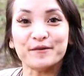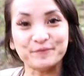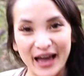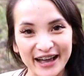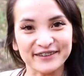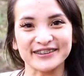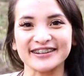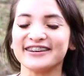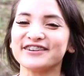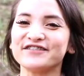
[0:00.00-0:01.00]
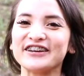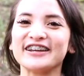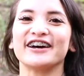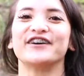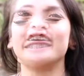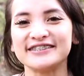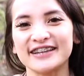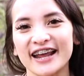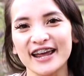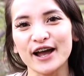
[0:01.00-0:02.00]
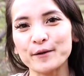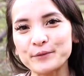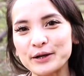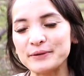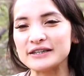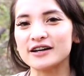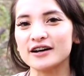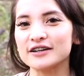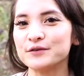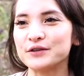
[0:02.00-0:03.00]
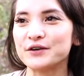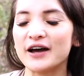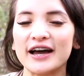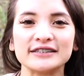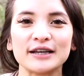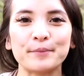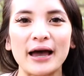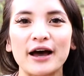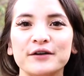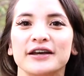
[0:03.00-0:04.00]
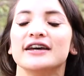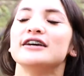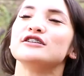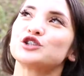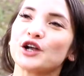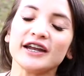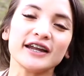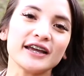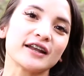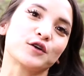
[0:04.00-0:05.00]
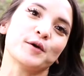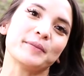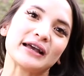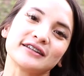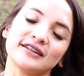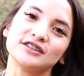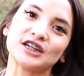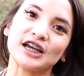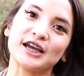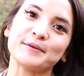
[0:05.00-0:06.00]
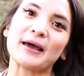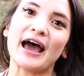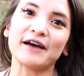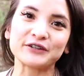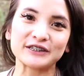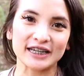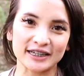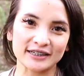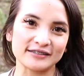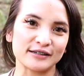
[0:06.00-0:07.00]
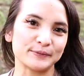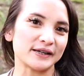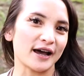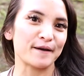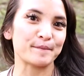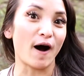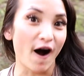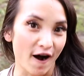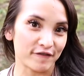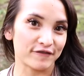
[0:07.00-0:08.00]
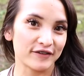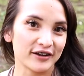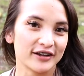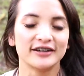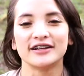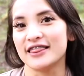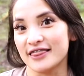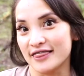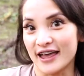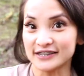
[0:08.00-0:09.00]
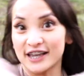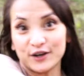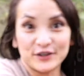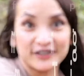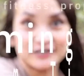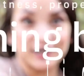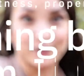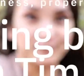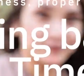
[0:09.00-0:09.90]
back with another video. Today I'm gonna be talking with you guys about training and going back to the gym after taking some time off. Let's go to the gym.